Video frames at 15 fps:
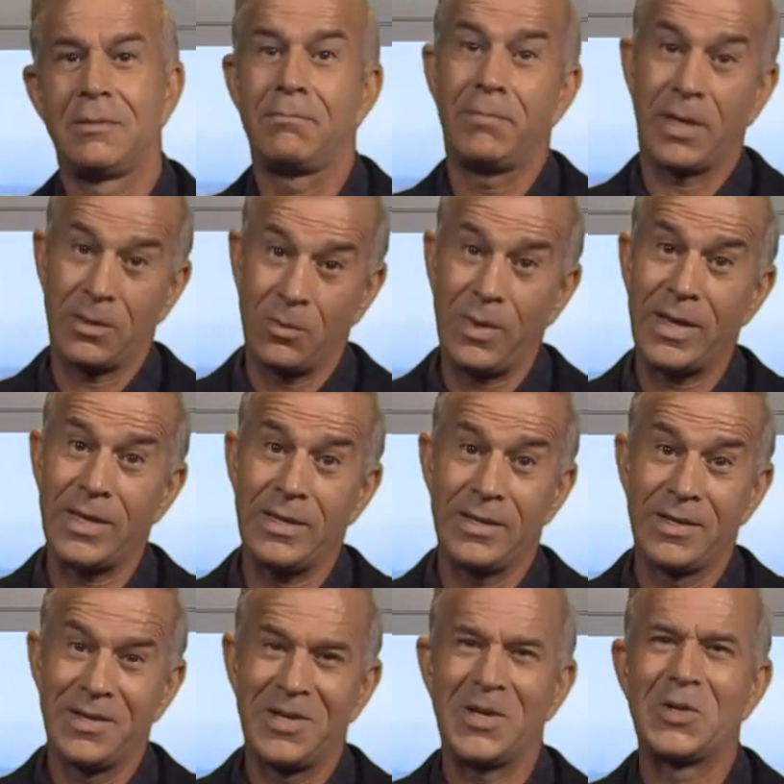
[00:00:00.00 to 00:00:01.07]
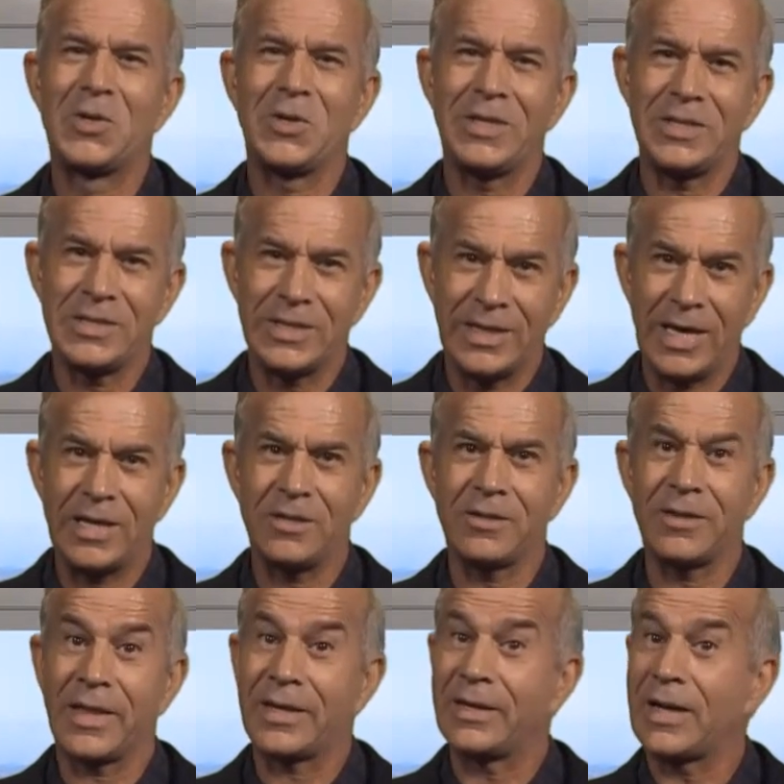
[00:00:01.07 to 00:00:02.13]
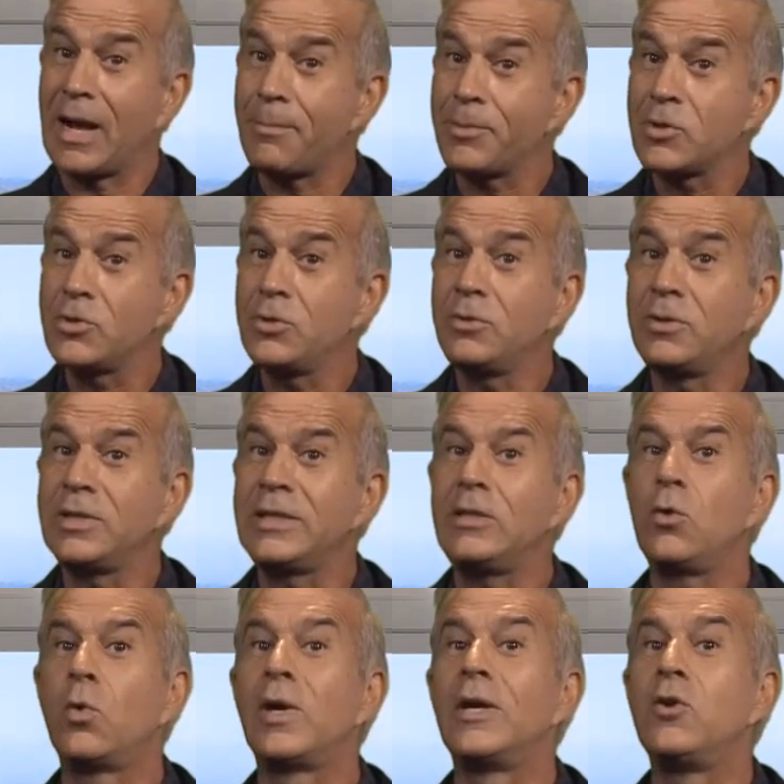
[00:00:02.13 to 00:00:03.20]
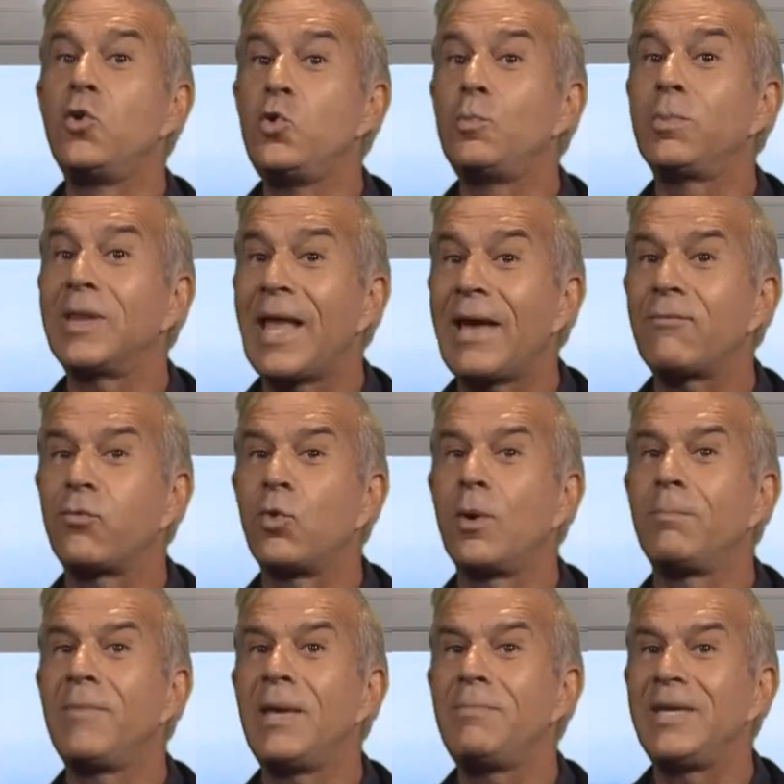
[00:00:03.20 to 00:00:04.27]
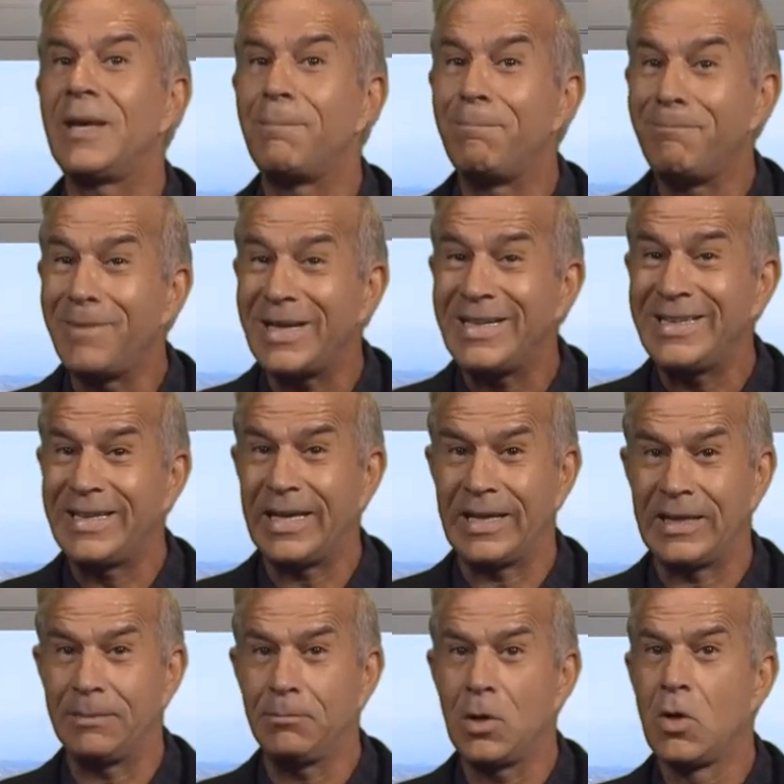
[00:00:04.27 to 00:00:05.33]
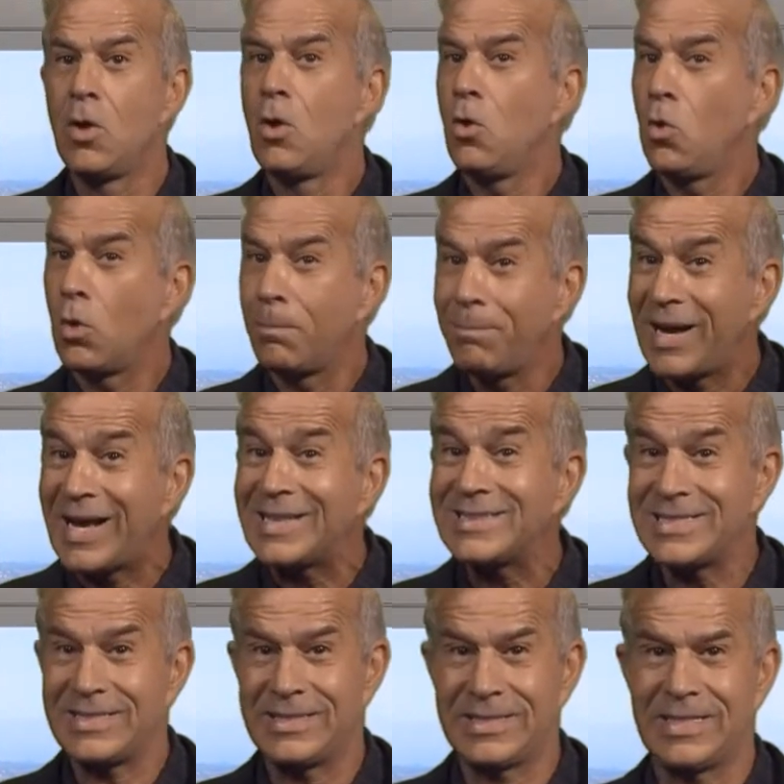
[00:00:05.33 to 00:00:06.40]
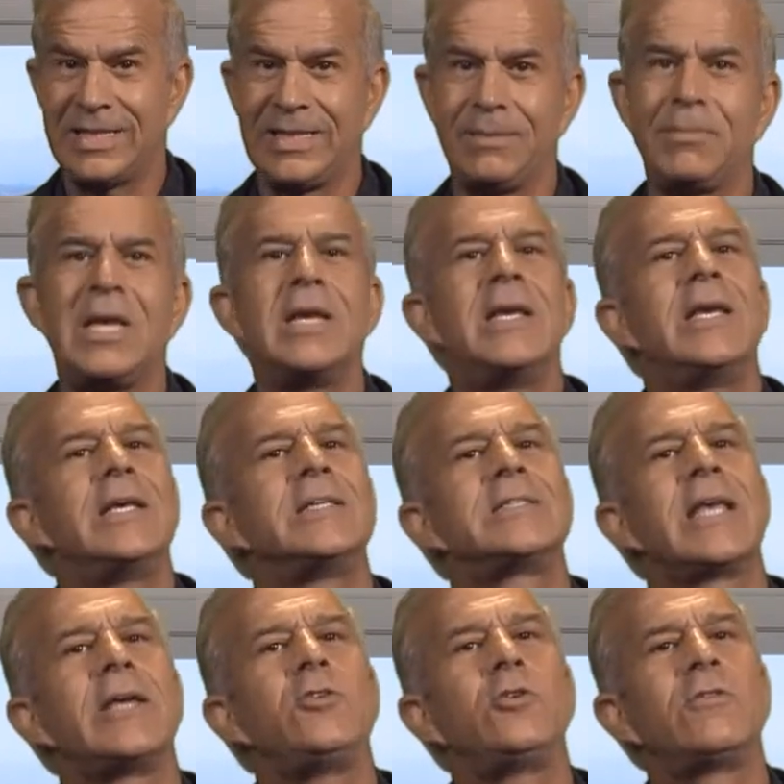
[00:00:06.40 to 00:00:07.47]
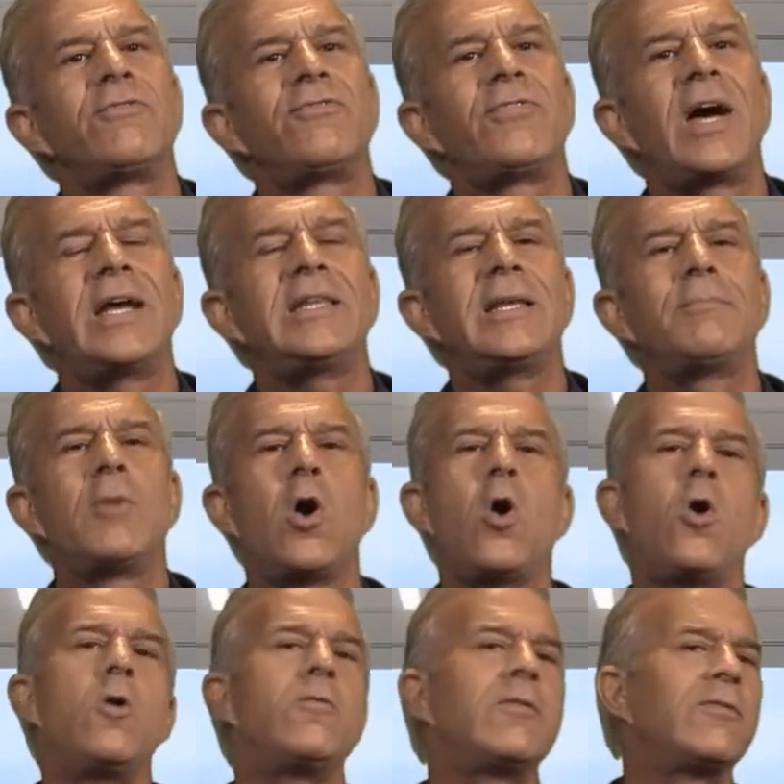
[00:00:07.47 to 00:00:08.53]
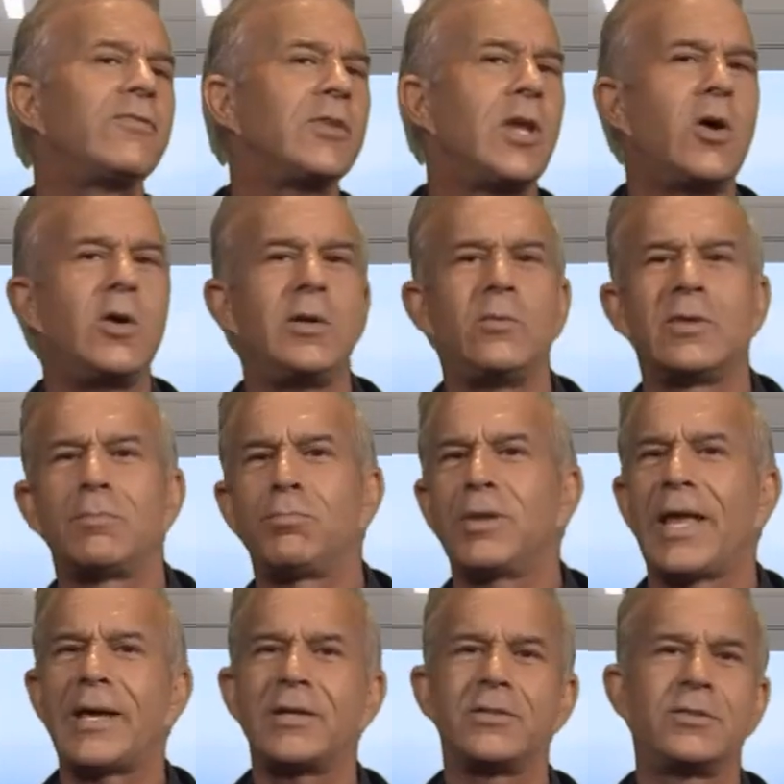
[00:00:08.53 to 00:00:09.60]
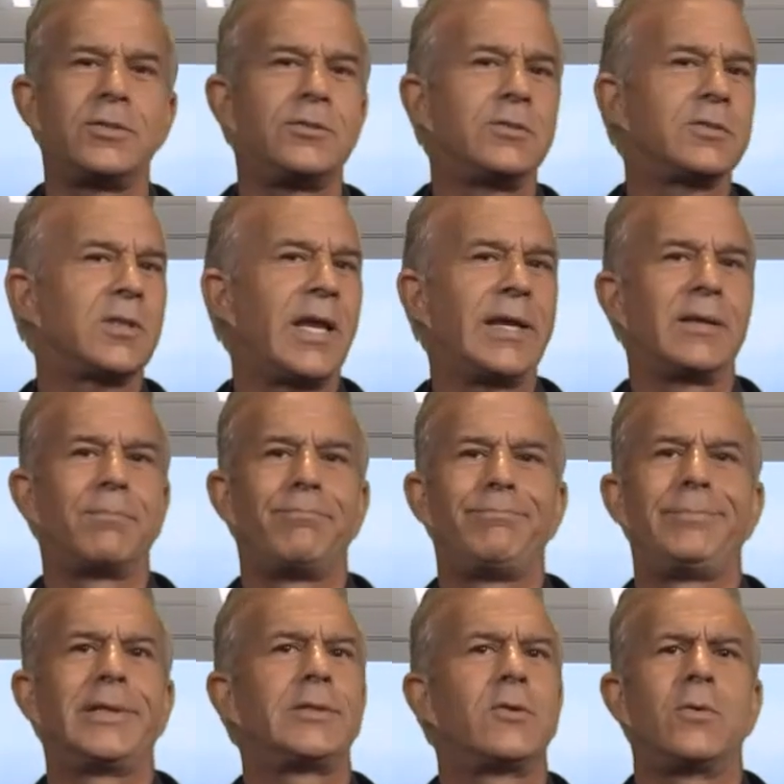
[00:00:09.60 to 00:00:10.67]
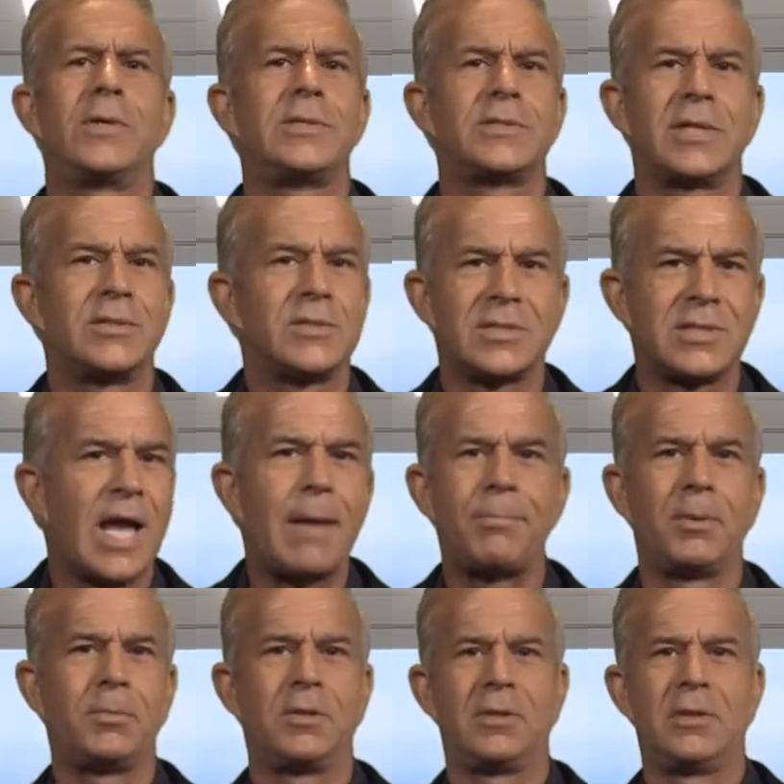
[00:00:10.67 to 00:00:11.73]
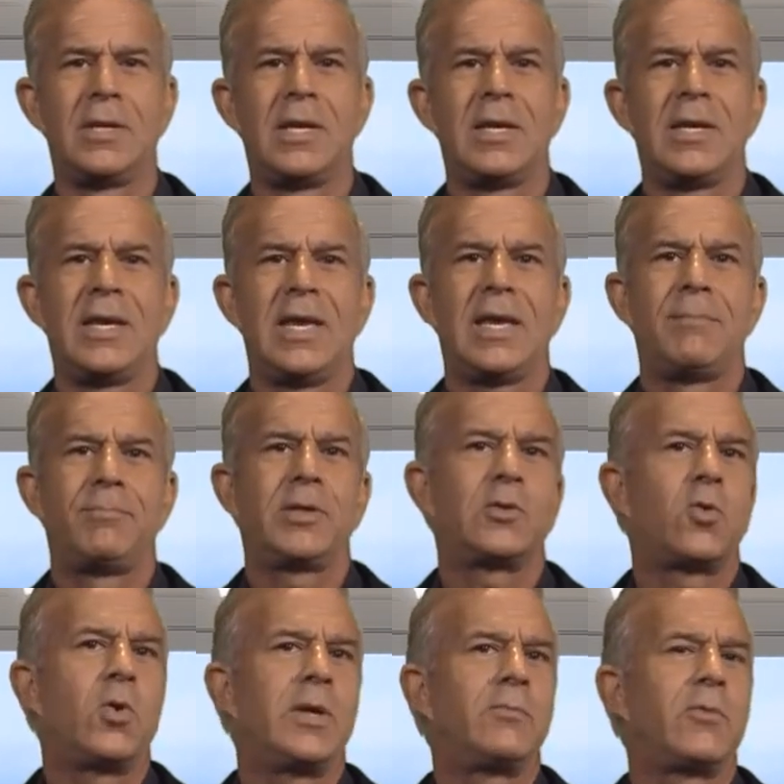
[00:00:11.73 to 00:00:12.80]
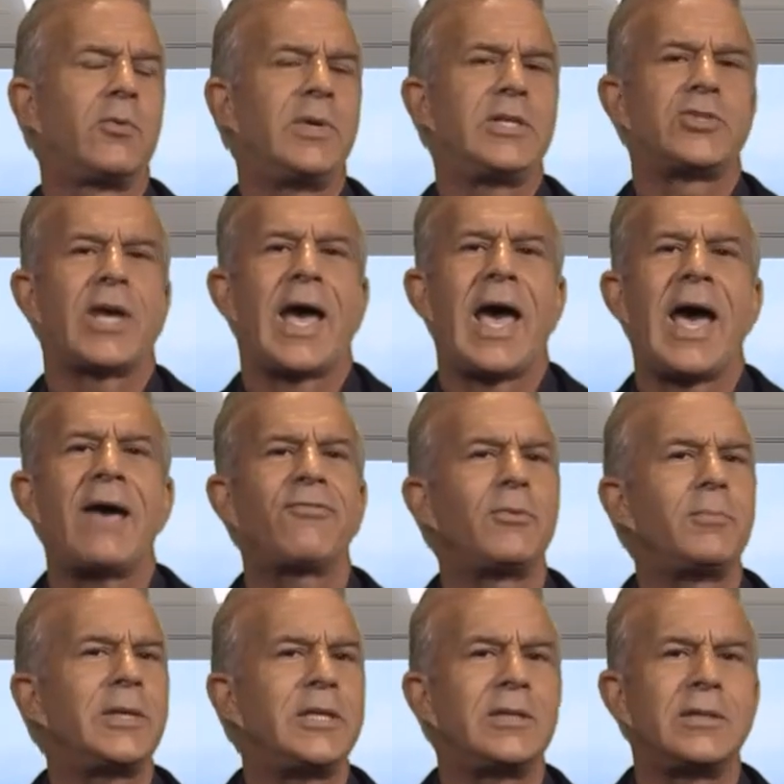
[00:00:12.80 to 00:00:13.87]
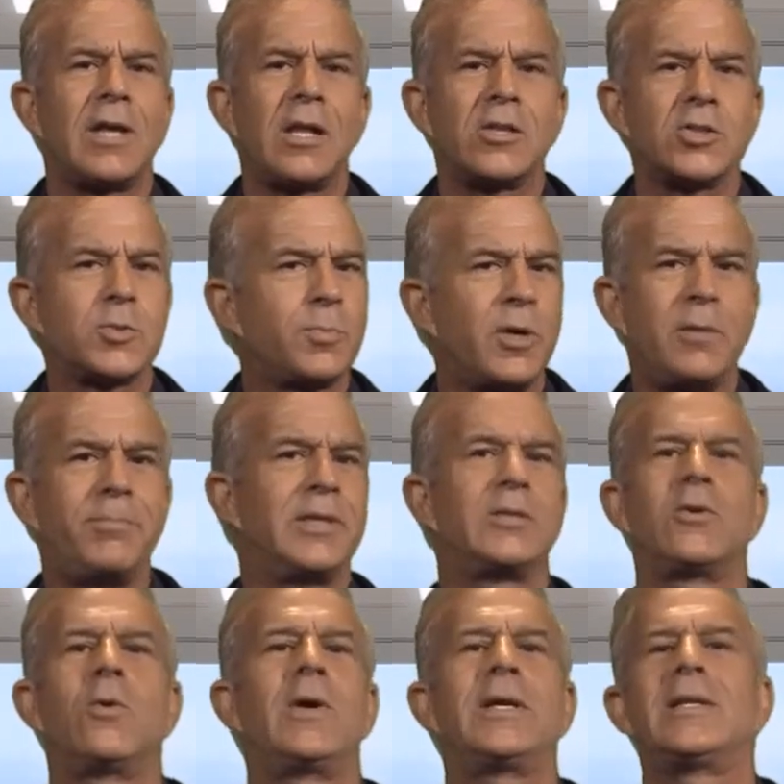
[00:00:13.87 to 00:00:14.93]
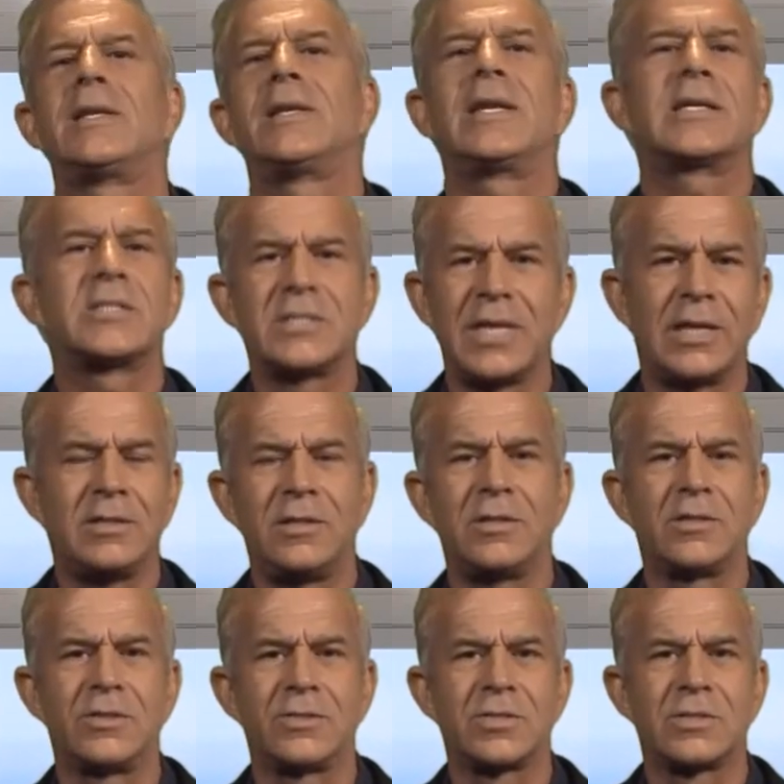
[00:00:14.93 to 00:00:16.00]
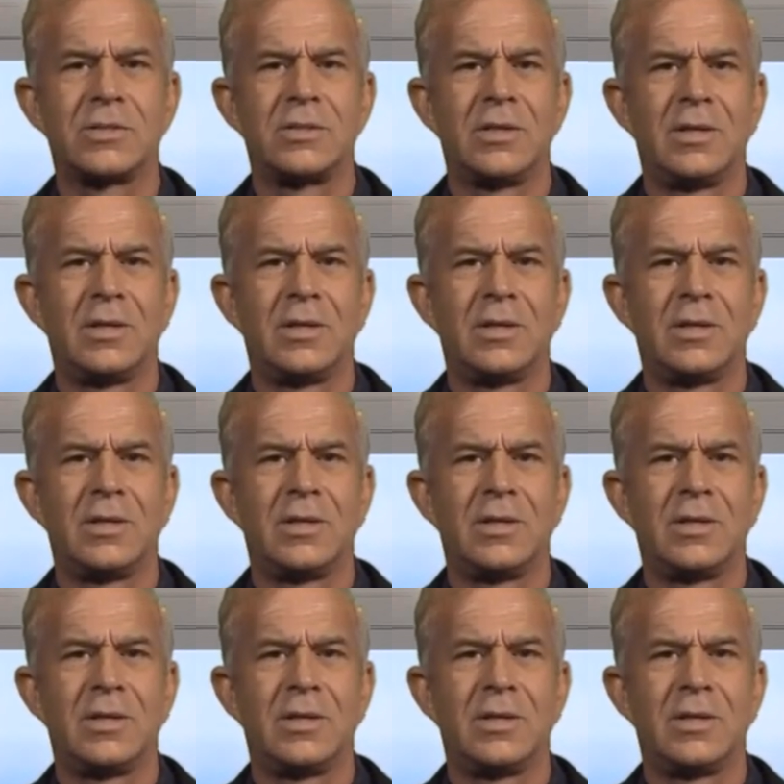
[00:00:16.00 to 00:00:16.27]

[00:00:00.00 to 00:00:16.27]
By the way, a good indicator that an opportunity or a new platform may be a money game or Ponzi scheme is that you'll find them overflowing with platitudes like Bitcoin's unstoppable and Bitcoin will reach $500,000 per Bitcoin in the next 10 years,